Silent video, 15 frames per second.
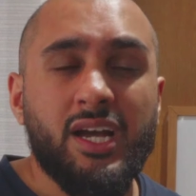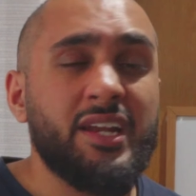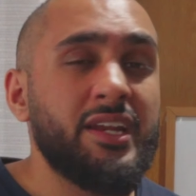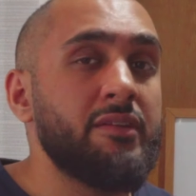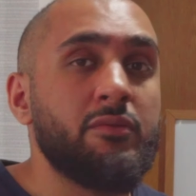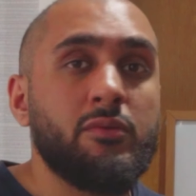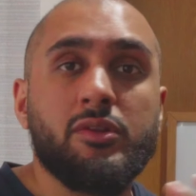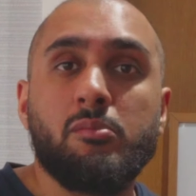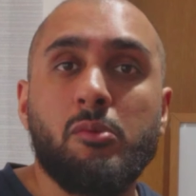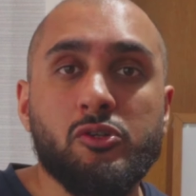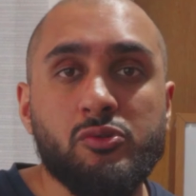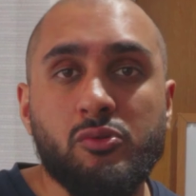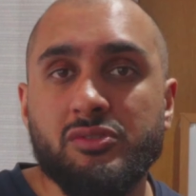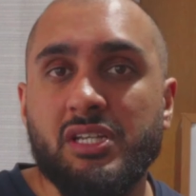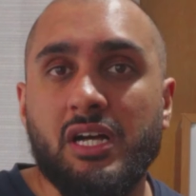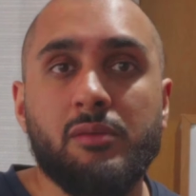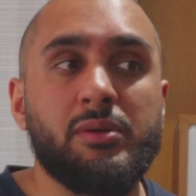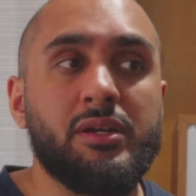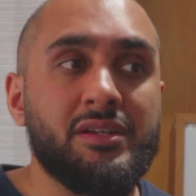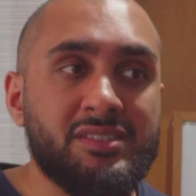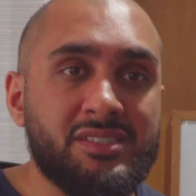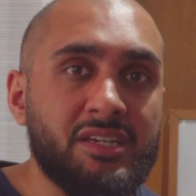And even with the modules, I'll be
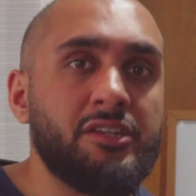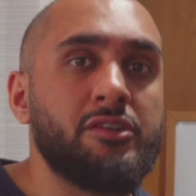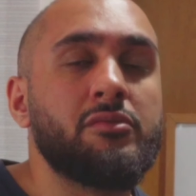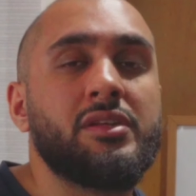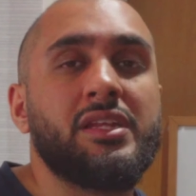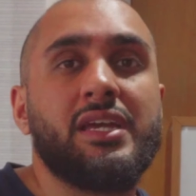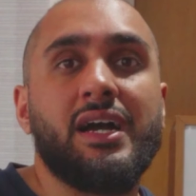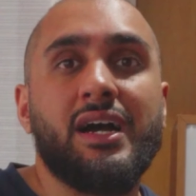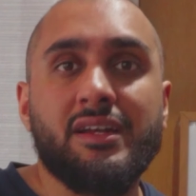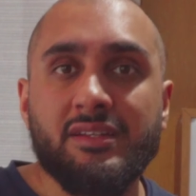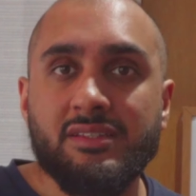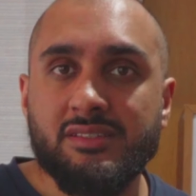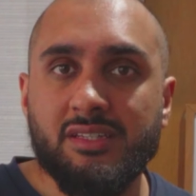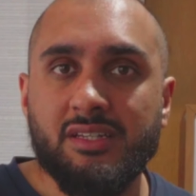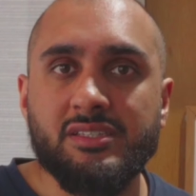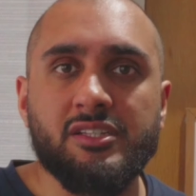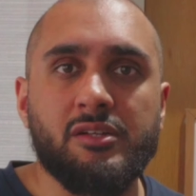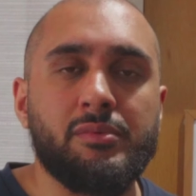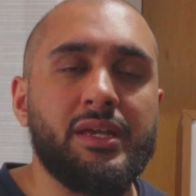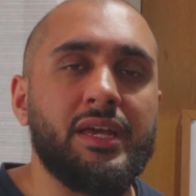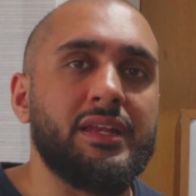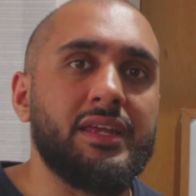continually adding to this. I'll
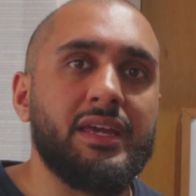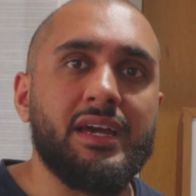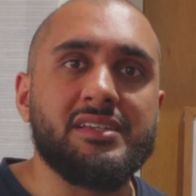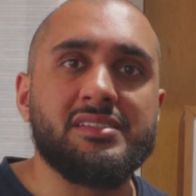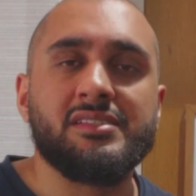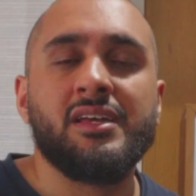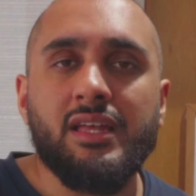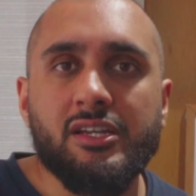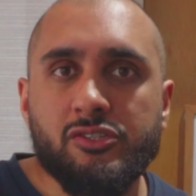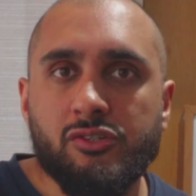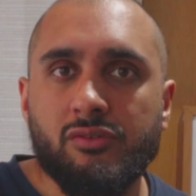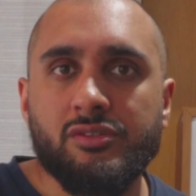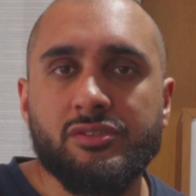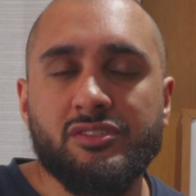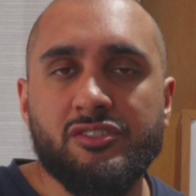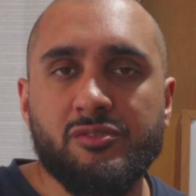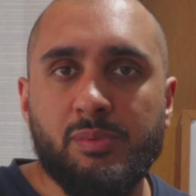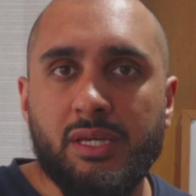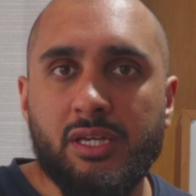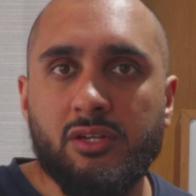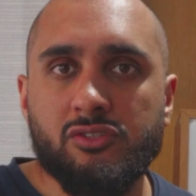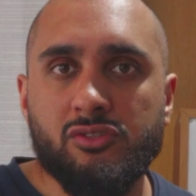be getting guest lecturers and
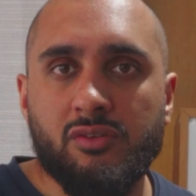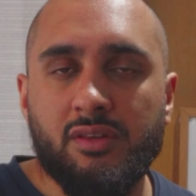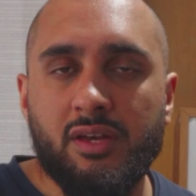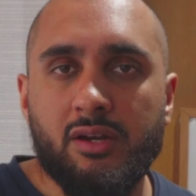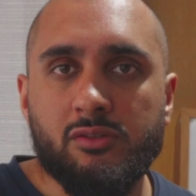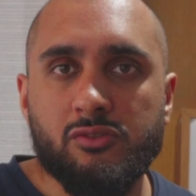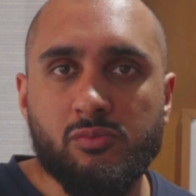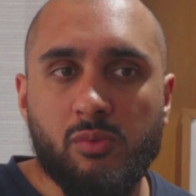speakers on there as